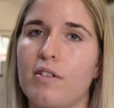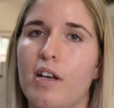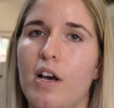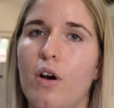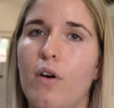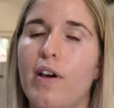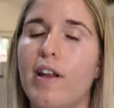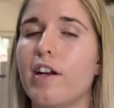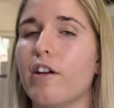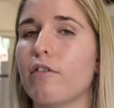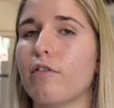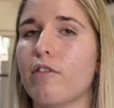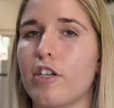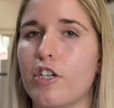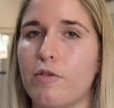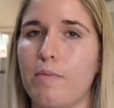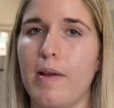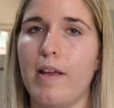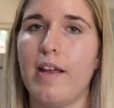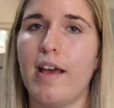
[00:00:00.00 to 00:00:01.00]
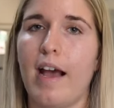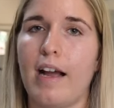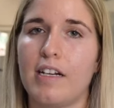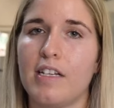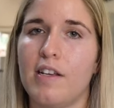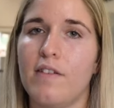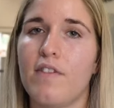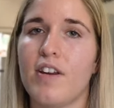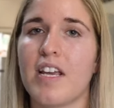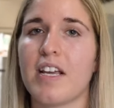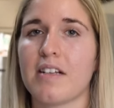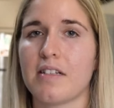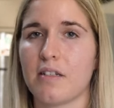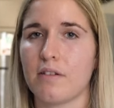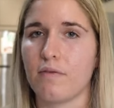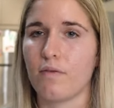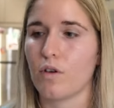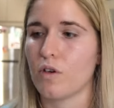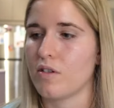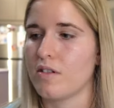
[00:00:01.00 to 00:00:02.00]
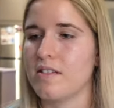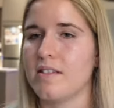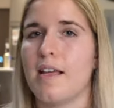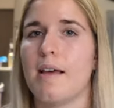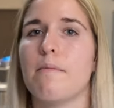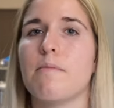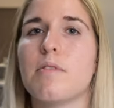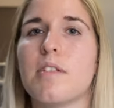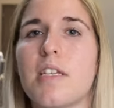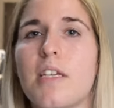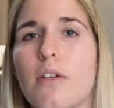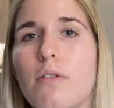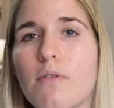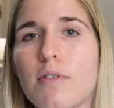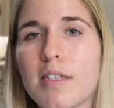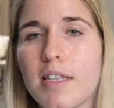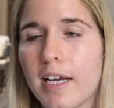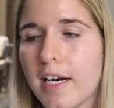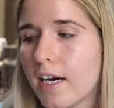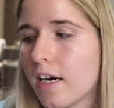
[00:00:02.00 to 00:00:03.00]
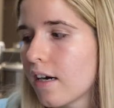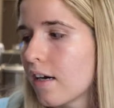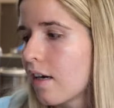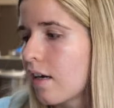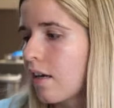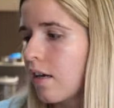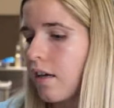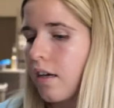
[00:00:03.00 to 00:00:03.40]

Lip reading: so an enrichment activity because it forces them to use their